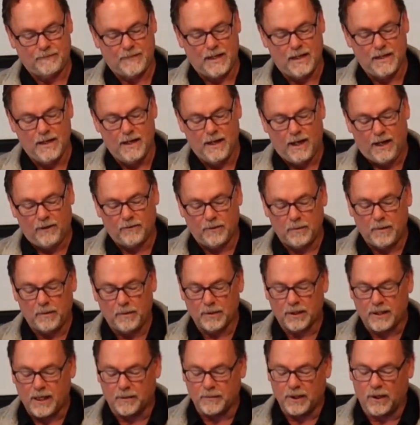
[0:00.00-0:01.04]
I remember
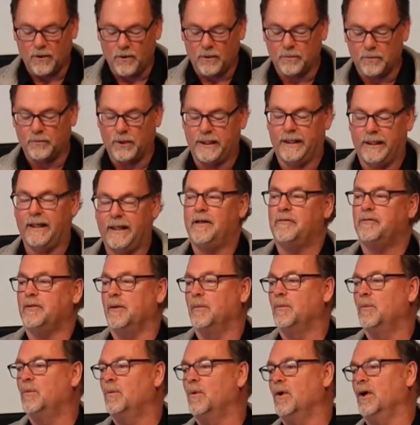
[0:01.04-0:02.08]
coming home one day
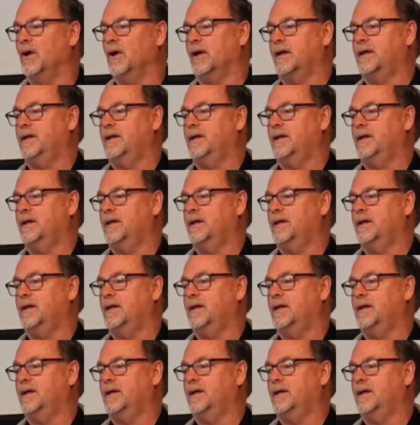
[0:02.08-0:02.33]
from work,